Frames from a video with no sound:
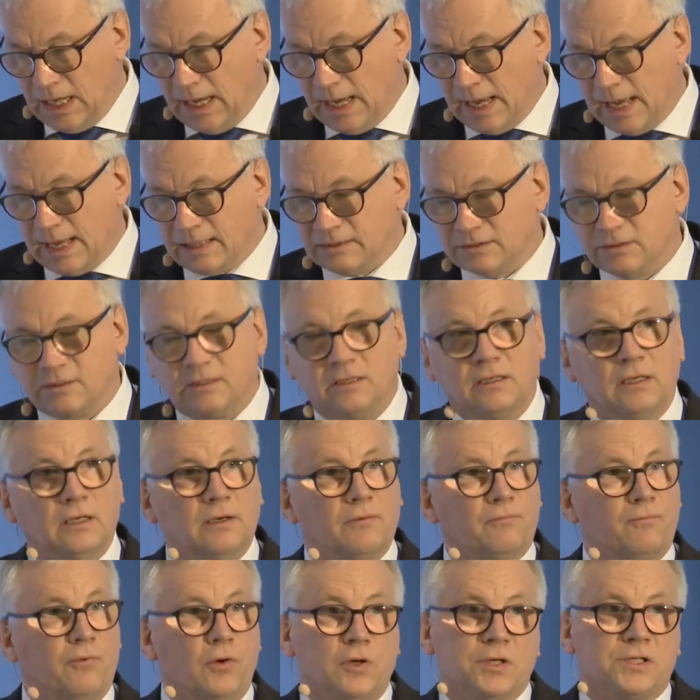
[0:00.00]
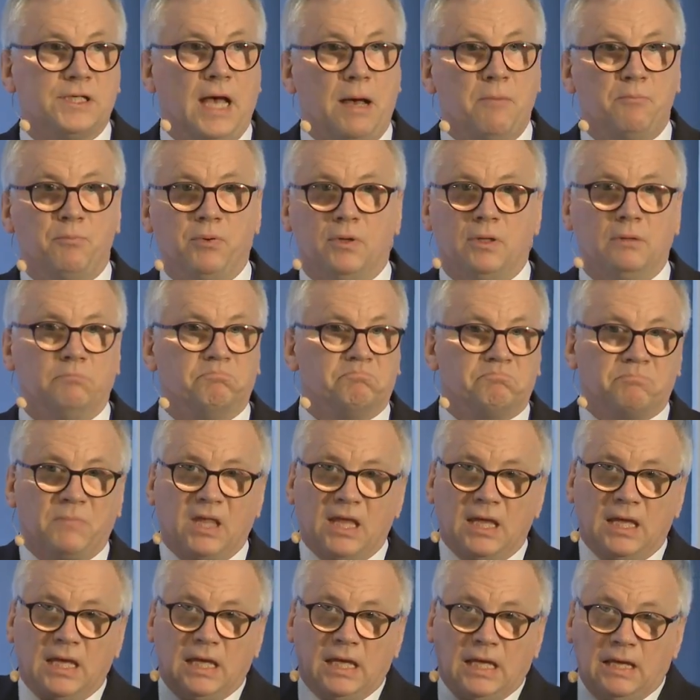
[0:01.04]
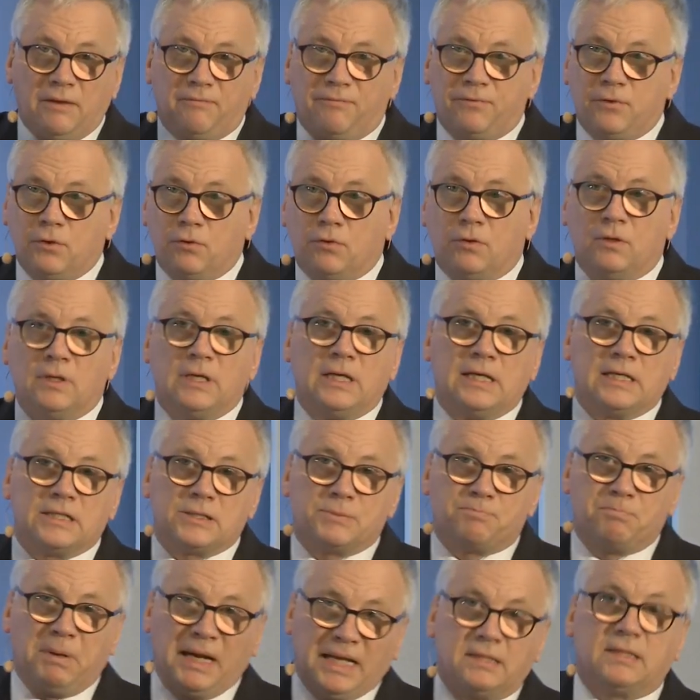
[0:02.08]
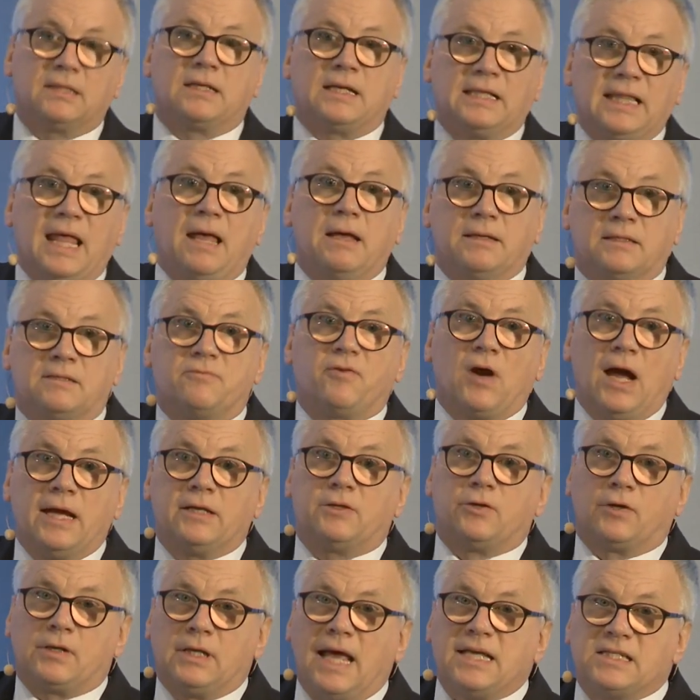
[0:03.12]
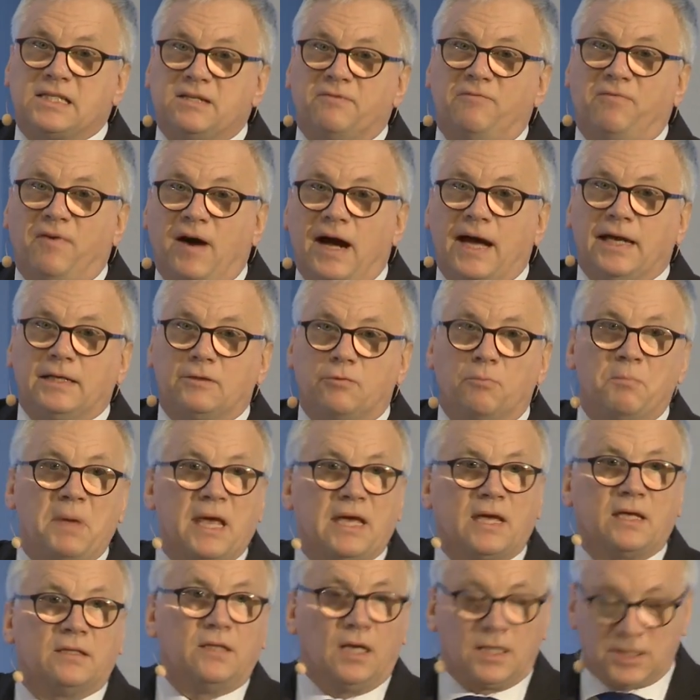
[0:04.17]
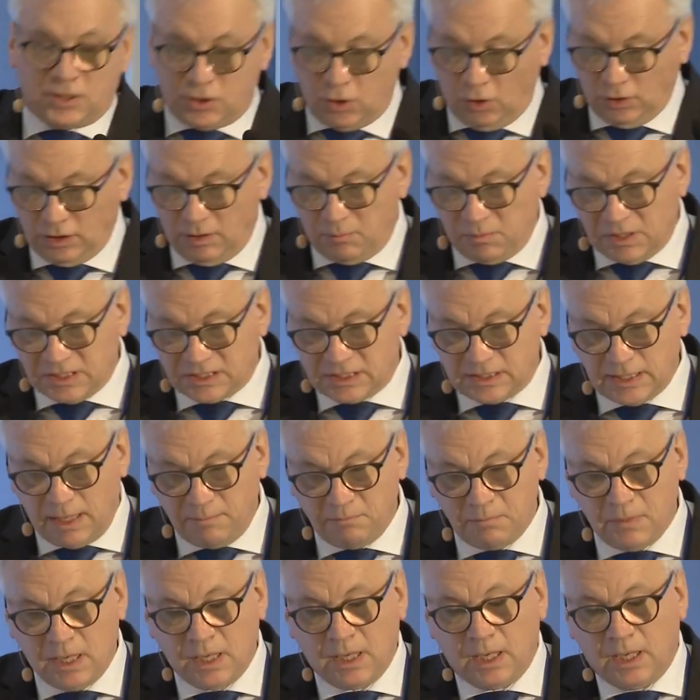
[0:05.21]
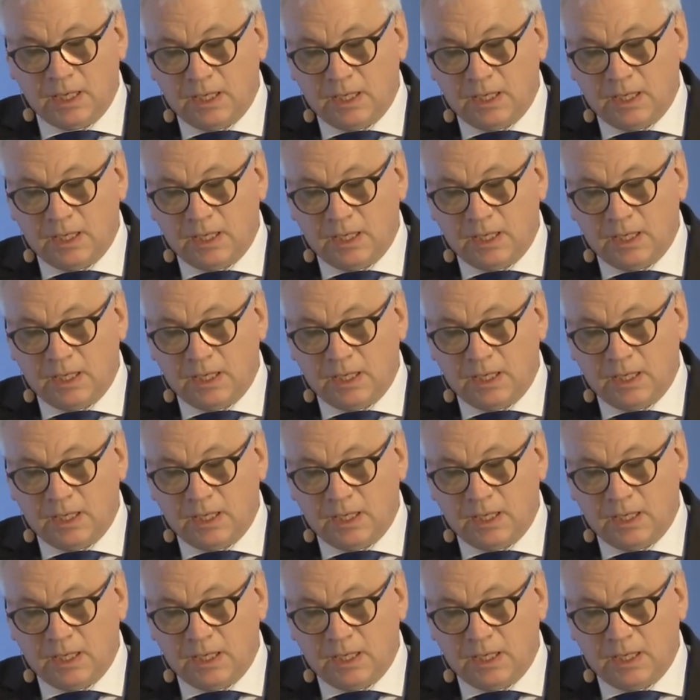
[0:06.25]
And for example, if you split, try to classify, to make a taxonomy, some